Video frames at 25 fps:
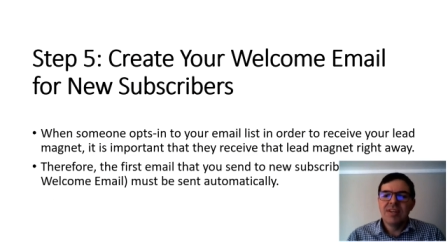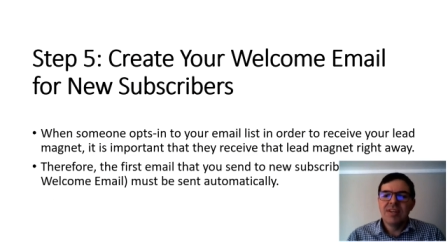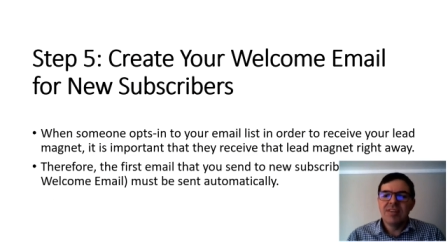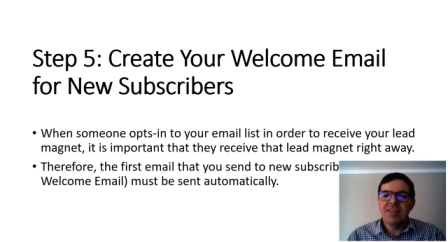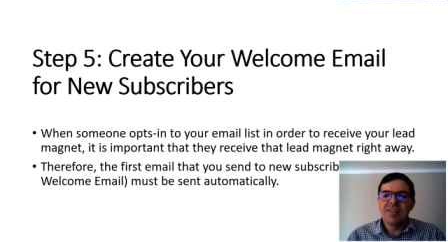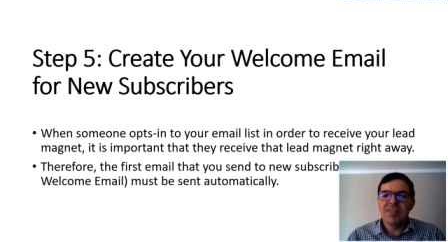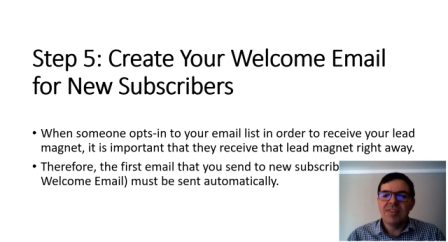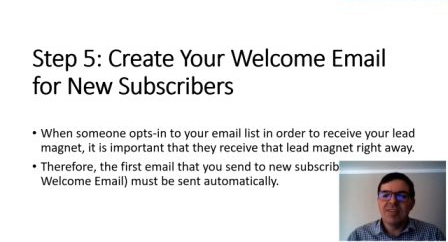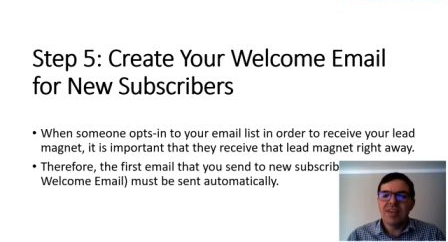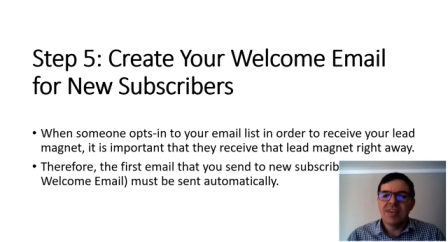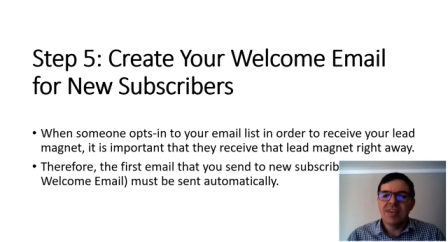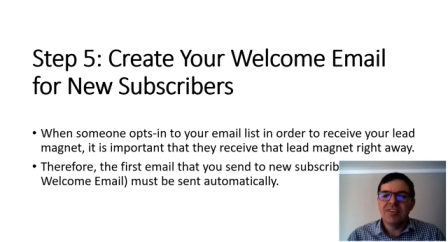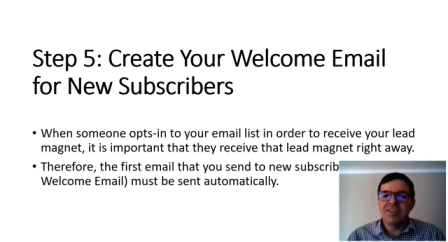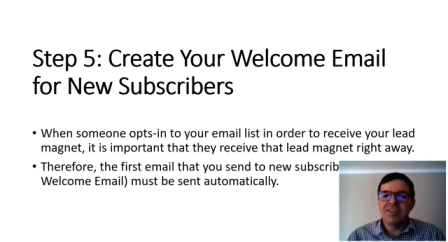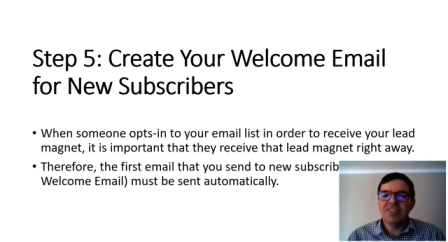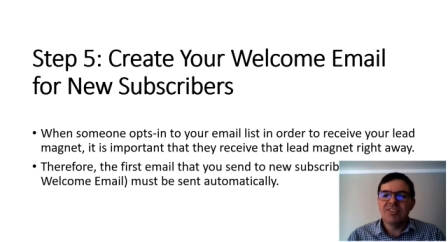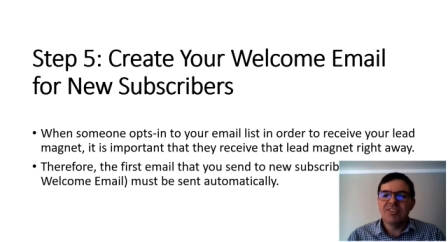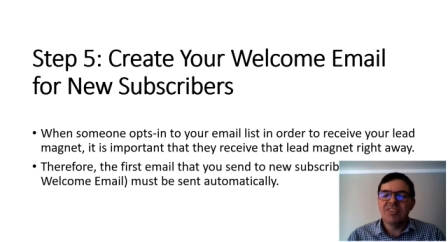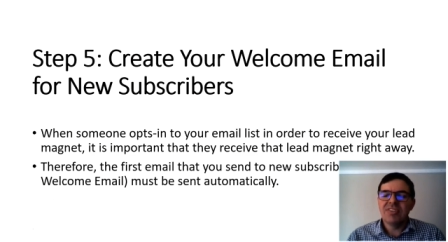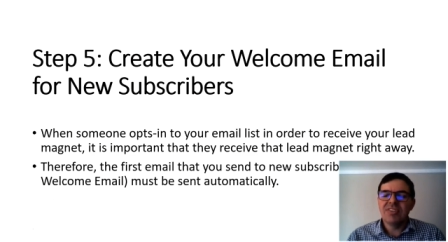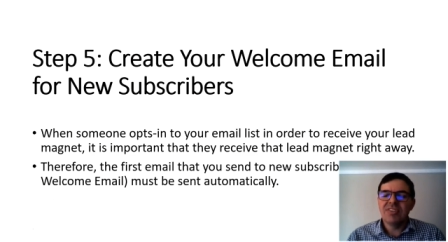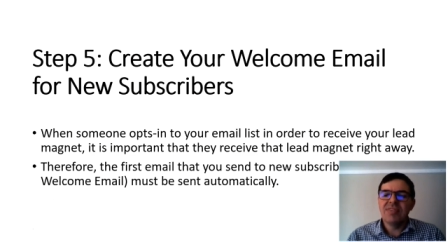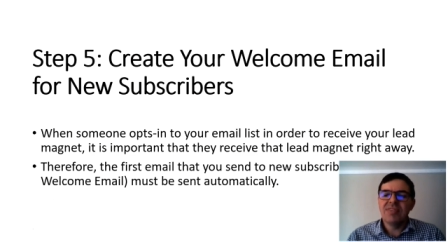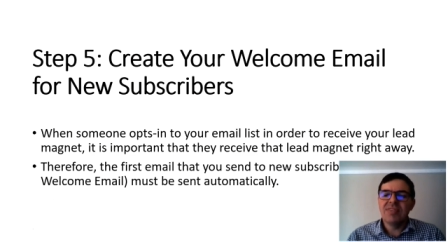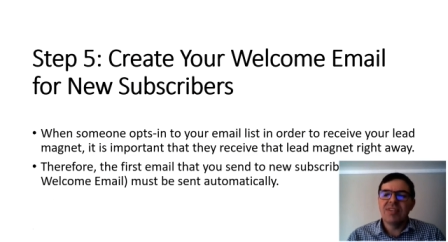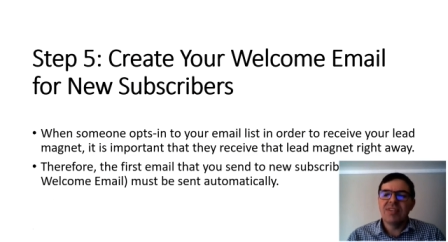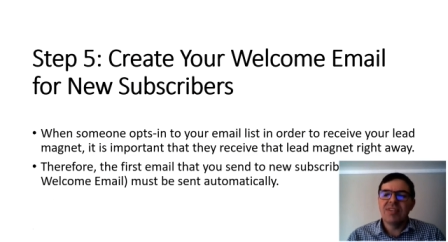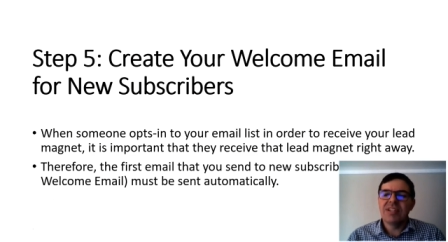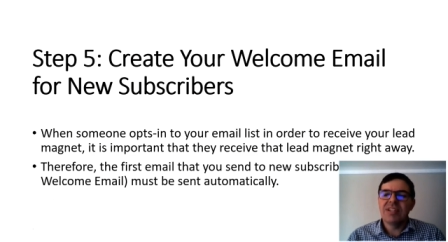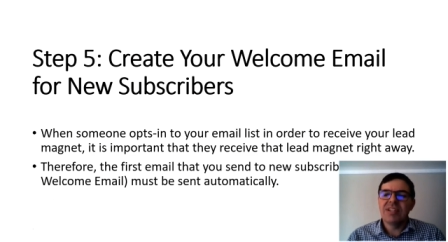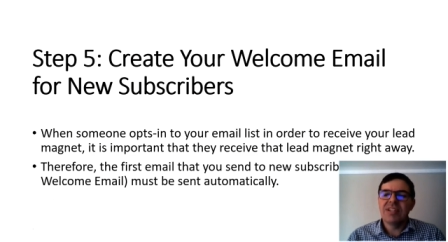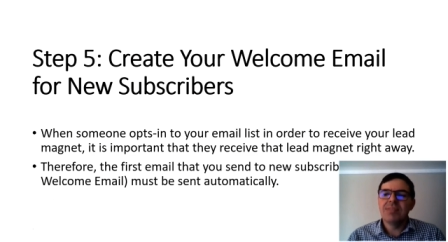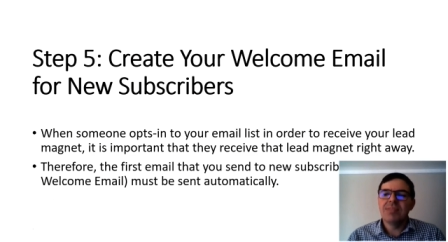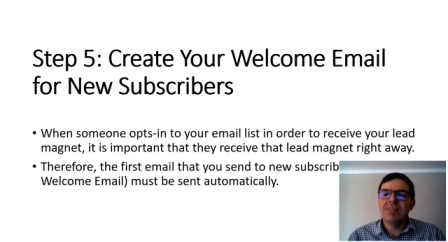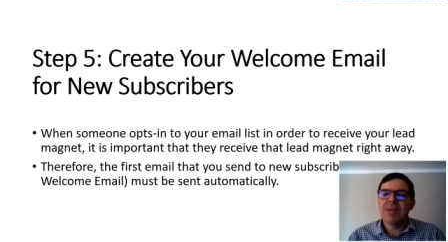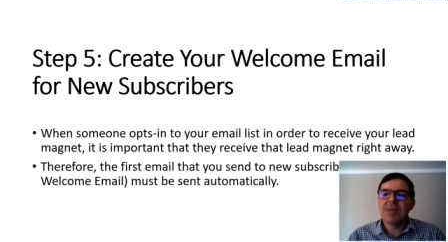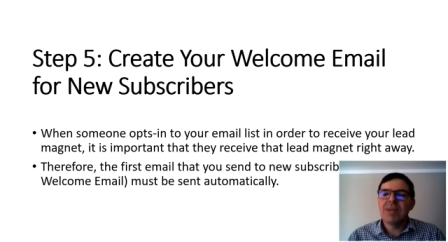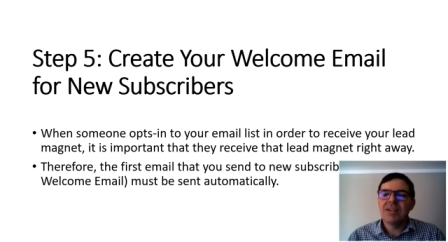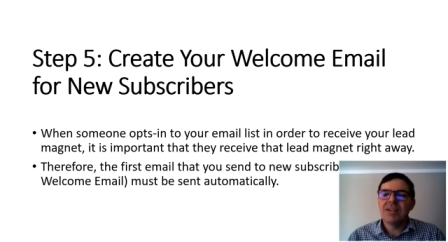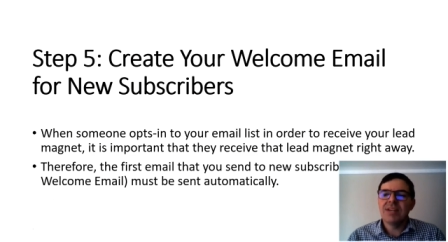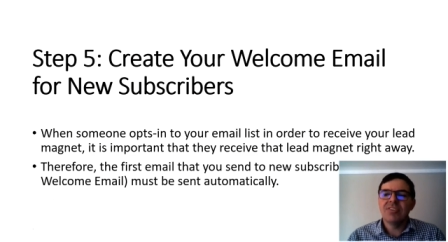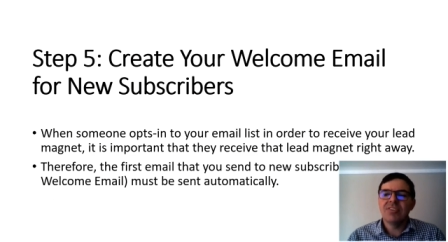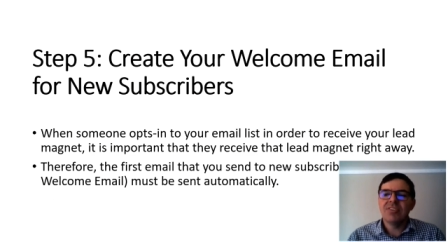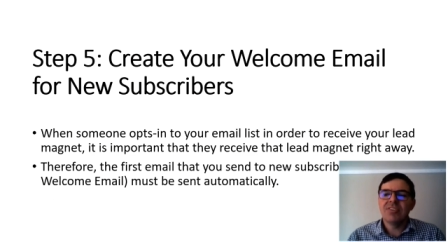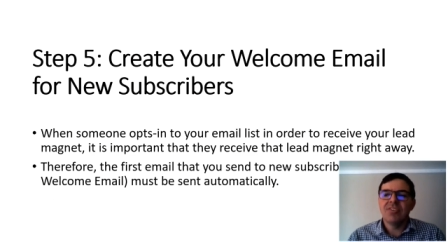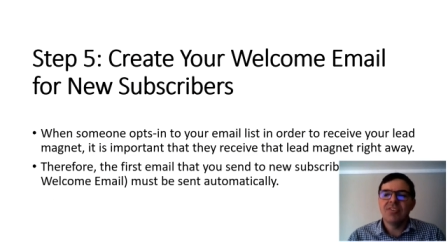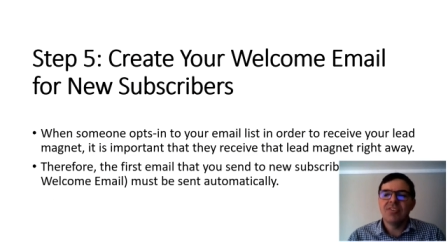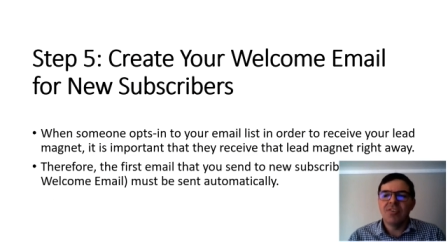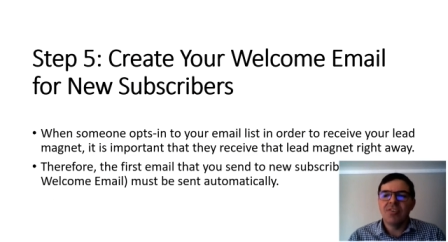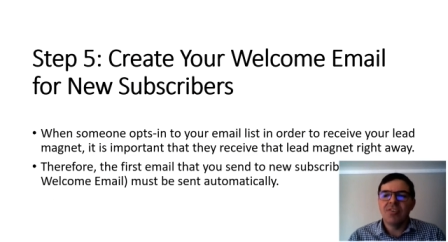that they receive the lead magnet
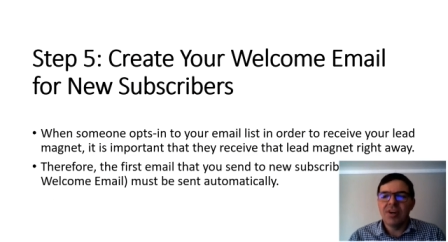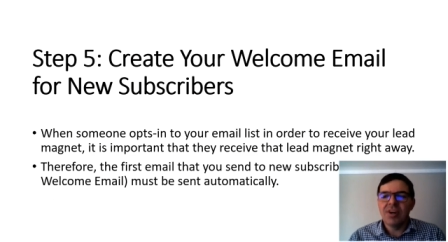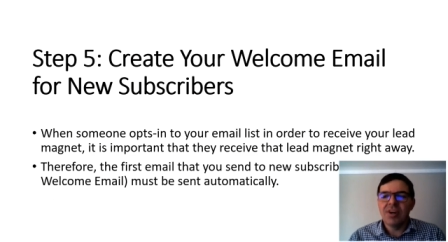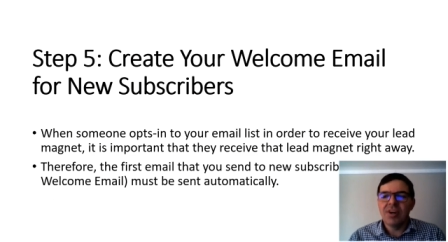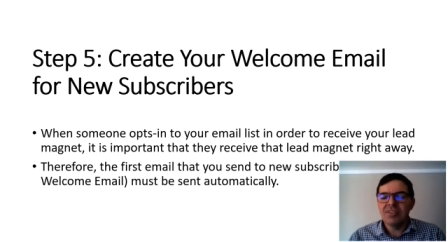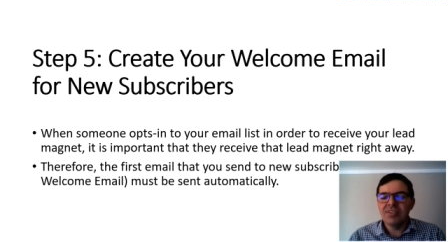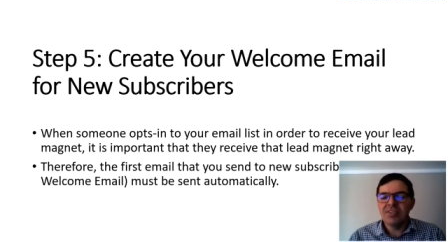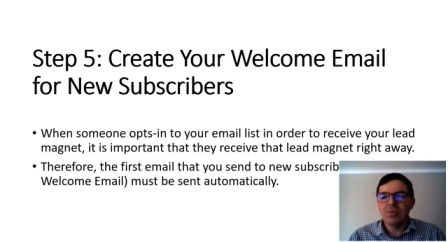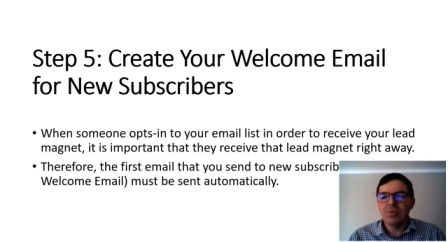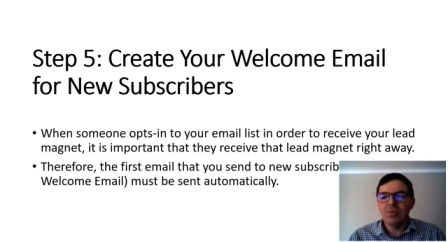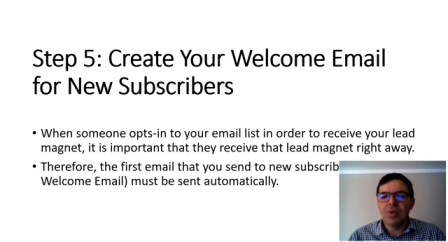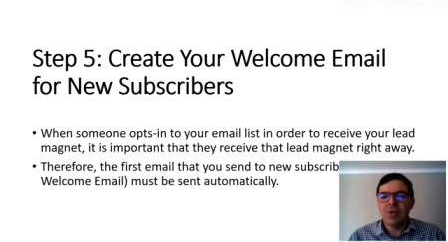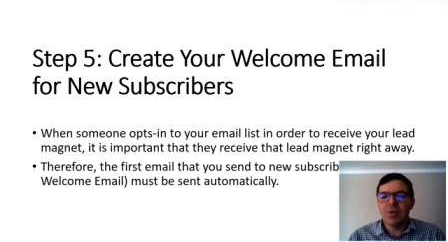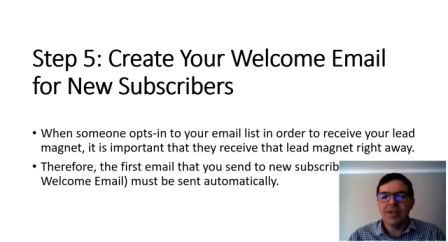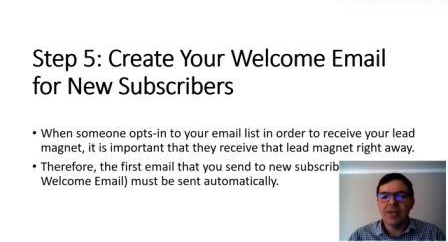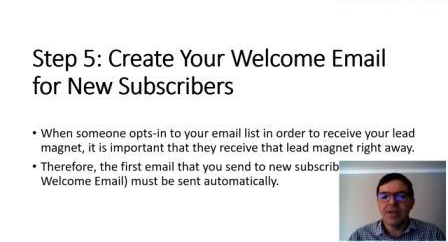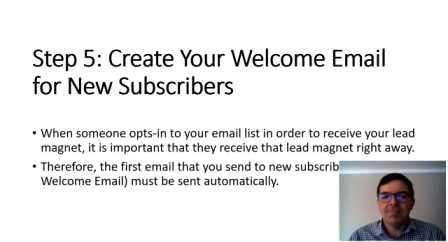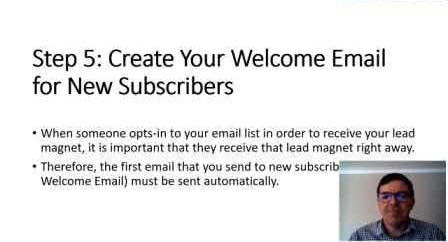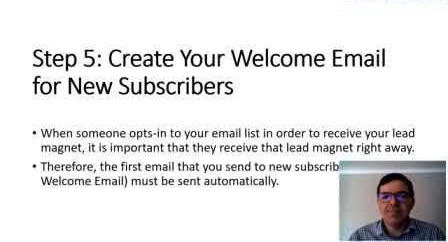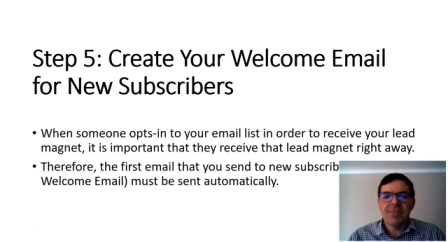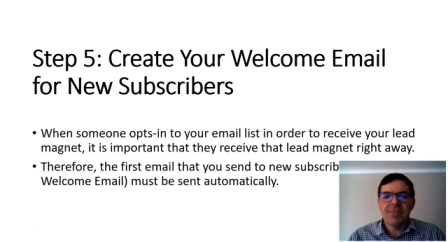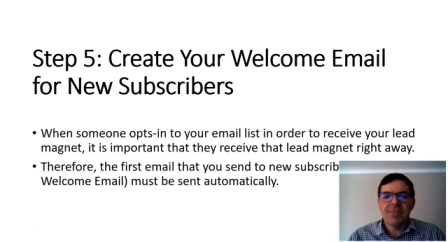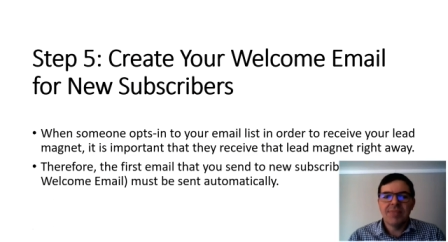right away.